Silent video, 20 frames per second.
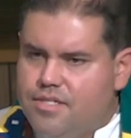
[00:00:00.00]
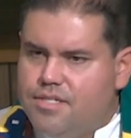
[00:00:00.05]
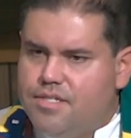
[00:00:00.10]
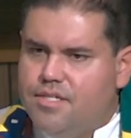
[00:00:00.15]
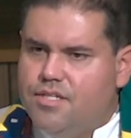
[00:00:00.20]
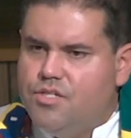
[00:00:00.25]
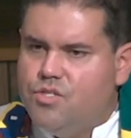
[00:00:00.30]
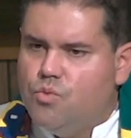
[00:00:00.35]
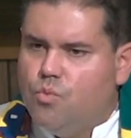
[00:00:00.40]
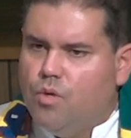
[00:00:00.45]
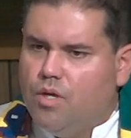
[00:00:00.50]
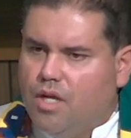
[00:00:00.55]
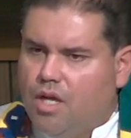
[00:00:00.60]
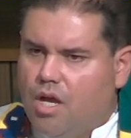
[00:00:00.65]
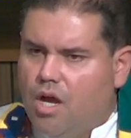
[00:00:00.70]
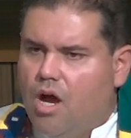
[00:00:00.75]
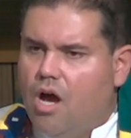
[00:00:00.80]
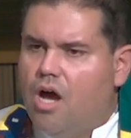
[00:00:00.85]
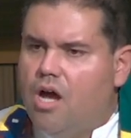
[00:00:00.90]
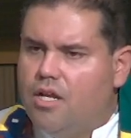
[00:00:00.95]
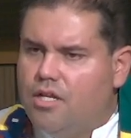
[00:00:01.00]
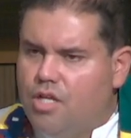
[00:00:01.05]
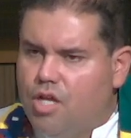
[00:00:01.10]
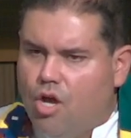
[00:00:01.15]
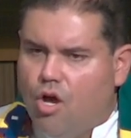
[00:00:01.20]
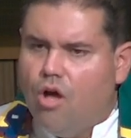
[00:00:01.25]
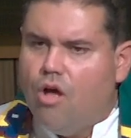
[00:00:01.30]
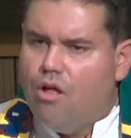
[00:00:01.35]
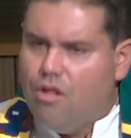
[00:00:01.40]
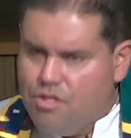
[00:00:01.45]
is what God
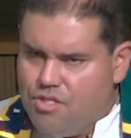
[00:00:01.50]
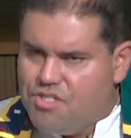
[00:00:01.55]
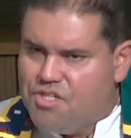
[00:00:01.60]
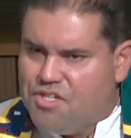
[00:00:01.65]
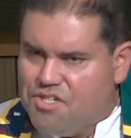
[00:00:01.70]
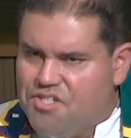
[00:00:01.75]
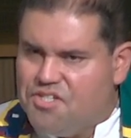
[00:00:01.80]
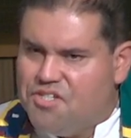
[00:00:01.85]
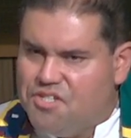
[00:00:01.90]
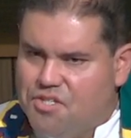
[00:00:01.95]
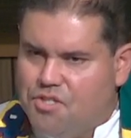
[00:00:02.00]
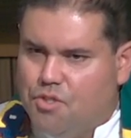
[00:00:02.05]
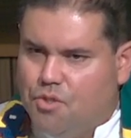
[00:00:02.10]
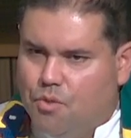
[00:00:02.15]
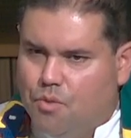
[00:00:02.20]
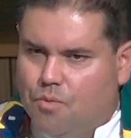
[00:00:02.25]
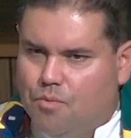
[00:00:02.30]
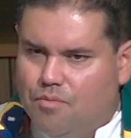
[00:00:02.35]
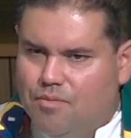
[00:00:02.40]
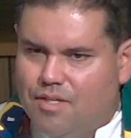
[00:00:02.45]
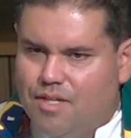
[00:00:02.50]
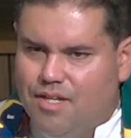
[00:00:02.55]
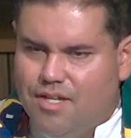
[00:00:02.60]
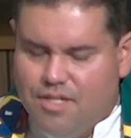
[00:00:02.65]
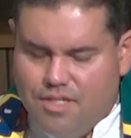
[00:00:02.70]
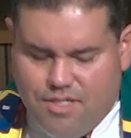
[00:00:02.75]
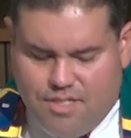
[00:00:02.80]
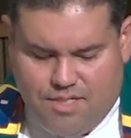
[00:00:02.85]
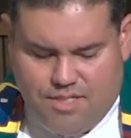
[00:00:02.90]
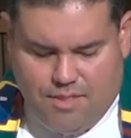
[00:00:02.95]
calls us to
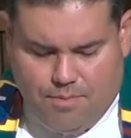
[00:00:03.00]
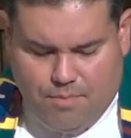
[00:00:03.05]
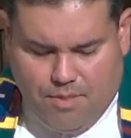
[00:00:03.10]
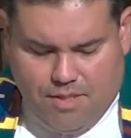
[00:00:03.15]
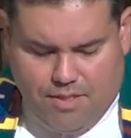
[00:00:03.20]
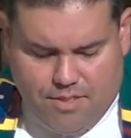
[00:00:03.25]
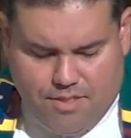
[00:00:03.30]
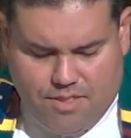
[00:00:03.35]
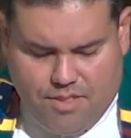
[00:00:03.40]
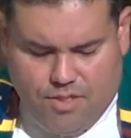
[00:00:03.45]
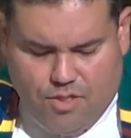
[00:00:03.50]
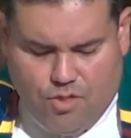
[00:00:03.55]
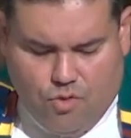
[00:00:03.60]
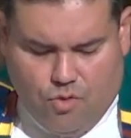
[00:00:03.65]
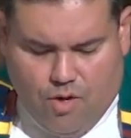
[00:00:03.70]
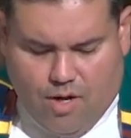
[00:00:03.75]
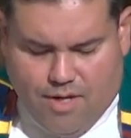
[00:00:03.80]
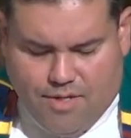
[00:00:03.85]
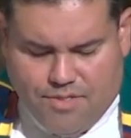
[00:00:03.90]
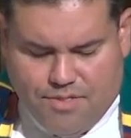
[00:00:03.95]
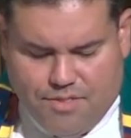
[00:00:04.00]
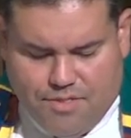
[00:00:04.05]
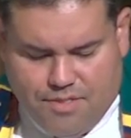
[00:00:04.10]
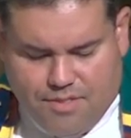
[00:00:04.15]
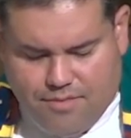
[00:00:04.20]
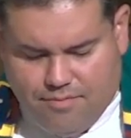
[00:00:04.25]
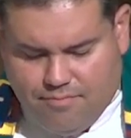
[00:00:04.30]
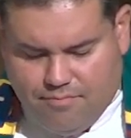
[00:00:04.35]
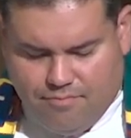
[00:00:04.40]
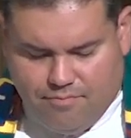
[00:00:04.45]
siblings in Christ.
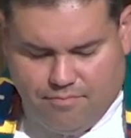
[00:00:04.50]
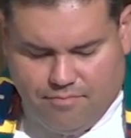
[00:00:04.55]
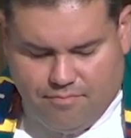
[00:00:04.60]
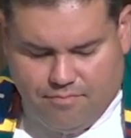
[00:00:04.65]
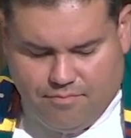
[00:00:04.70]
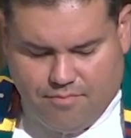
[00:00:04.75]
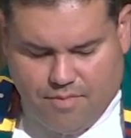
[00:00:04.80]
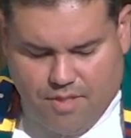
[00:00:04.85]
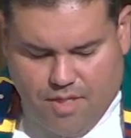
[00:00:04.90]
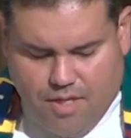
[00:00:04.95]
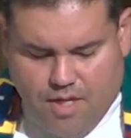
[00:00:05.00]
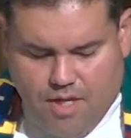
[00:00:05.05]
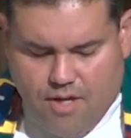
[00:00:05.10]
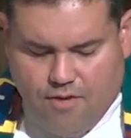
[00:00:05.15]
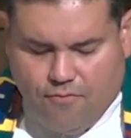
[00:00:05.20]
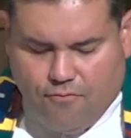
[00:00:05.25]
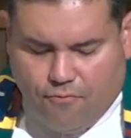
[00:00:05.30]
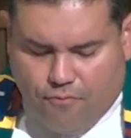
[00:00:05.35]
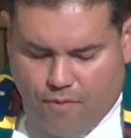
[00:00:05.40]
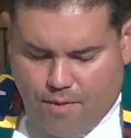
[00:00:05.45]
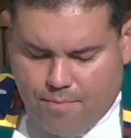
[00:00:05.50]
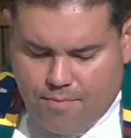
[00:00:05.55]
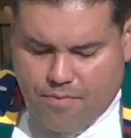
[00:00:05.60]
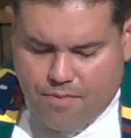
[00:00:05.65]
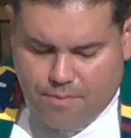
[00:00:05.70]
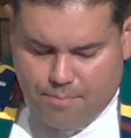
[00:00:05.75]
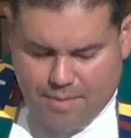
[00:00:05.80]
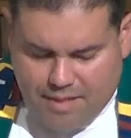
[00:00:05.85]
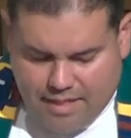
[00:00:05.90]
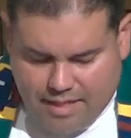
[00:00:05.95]
From the
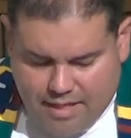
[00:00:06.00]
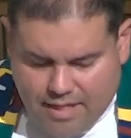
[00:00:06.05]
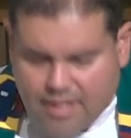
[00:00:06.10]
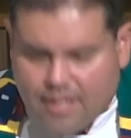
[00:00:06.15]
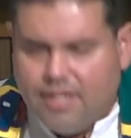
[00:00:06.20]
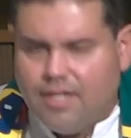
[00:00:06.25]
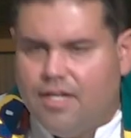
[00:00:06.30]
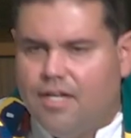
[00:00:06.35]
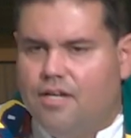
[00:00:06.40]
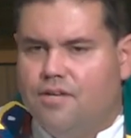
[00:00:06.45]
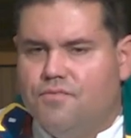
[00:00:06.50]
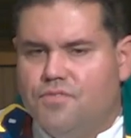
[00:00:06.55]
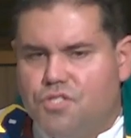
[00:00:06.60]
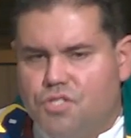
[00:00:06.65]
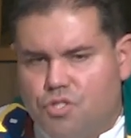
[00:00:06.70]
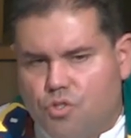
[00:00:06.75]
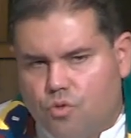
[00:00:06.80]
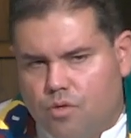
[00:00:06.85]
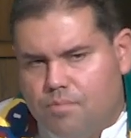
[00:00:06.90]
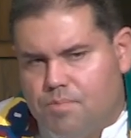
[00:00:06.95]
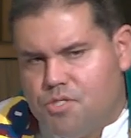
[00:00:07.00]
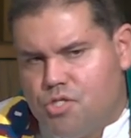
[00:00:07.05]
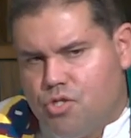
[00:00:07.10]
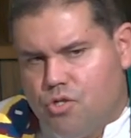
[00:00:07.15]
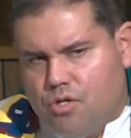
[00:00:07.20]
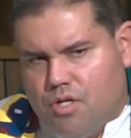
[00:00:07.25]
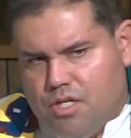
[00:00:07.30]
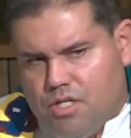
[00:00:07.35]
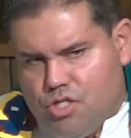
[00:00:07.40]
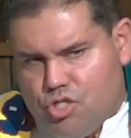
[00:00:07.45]
beginning of Scripture
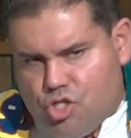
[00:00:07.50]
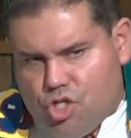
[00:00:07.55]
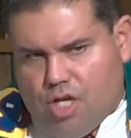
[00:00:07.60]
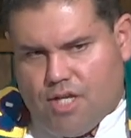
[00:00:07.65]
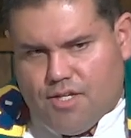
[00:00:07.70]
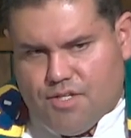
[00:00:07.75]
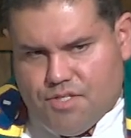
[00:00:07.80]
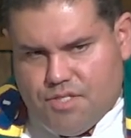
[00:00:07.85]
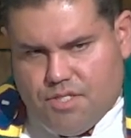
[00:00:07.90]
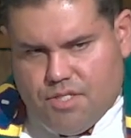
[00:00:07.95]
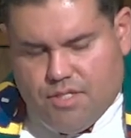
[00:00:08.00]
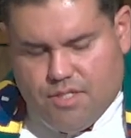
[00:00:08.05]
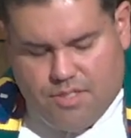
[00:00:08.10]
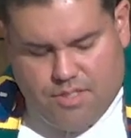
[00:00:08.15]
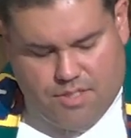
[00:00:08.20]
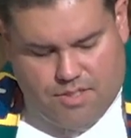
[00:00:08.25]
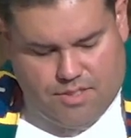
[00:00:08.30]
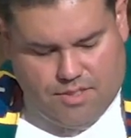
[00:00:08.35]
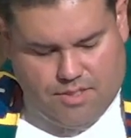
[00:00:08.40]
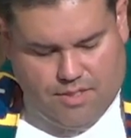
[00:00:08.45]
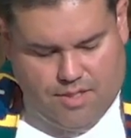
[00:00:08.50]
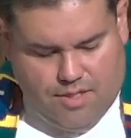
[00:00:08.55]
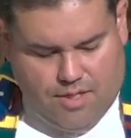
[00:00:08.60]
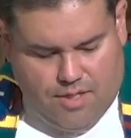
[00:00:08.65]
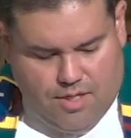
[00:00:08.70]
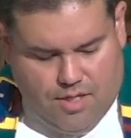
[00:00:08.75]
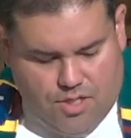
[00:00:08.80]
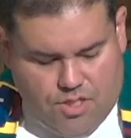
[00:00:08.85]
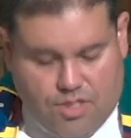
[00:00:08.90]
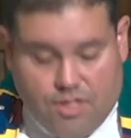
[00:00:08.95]
in Genesis
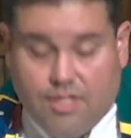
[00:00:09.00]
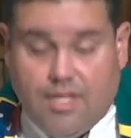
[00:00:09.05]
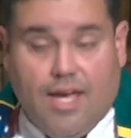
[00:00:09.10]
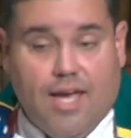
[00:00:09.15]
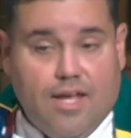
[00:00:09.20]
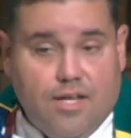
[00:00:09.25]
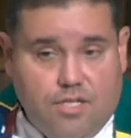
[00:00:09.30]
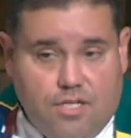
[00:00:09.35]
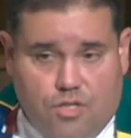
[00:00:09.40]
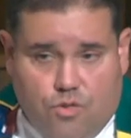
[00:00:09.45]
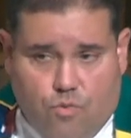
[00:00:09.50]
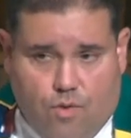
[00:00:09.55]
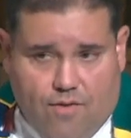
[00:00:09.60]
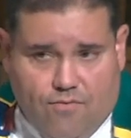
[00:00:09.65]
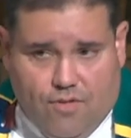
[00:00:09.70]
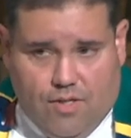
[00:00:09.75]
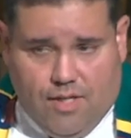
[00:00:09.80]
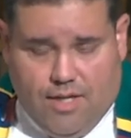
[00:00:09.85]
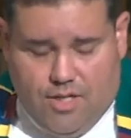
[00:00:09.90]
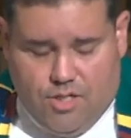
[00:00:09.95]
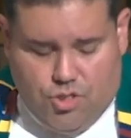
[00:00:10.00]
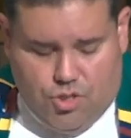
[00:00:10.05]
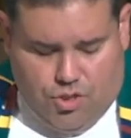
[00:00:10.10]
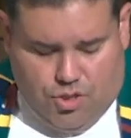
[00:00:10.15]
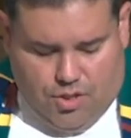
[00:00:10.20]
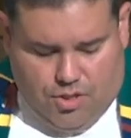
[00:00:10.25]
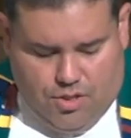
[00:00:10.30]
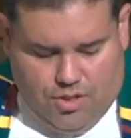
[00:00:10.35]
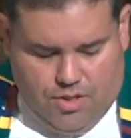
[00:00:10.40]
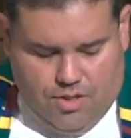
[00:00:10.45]
to the end in Revelation,
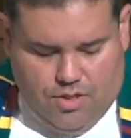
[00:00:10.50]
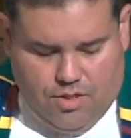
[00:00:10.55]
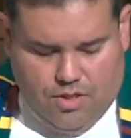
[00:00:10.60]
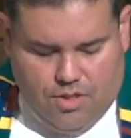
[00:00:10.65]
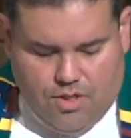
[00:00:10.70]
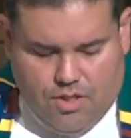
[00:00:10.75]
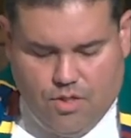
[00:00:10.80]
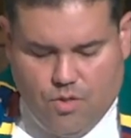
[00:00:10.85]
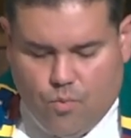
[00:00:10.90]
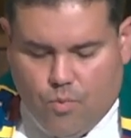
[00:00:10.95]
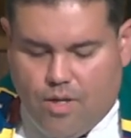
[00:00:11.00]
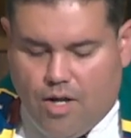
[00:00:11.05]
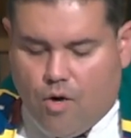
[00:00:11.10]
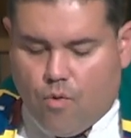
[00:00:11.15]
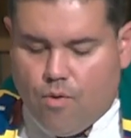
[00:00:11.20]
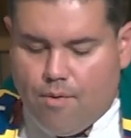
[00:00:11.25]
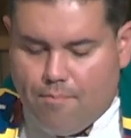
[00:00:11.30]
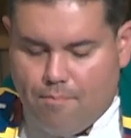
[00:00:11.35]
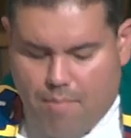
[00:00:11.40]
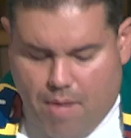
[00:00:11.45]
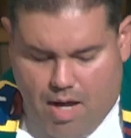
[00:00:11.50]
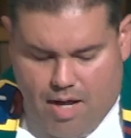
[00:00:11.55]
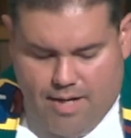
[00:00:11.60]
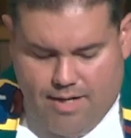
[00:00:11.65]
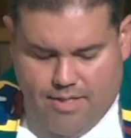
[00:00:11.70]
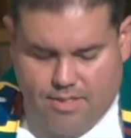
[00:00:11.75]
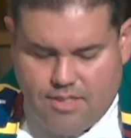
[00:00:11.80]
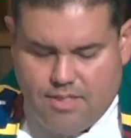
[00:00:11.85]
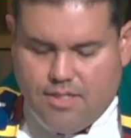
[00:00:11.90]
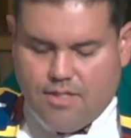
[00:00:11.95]
we are
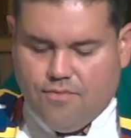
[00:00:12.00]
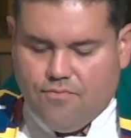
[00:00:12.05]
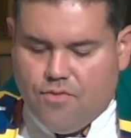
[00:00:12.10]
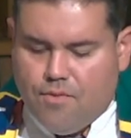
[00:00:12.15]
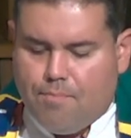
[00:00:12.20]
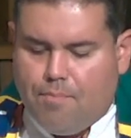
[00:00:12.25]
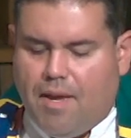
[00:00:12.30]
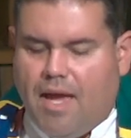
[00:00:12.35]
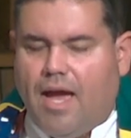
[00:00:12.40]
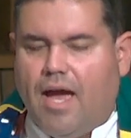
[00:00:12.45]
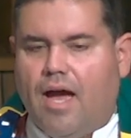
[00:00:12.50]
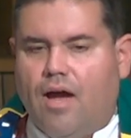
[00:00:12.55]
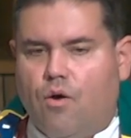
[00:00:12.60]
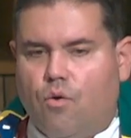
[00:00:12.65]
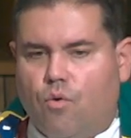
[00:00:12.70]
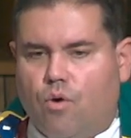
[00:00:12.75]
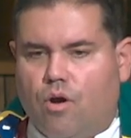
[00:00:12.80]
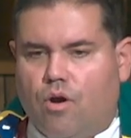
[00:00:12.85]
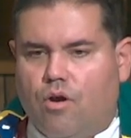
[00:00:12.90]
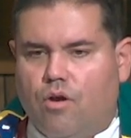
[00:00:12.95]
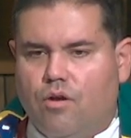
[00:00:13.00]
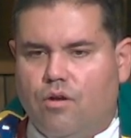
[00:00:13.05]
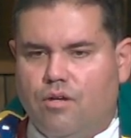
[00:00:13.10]
reminded of the power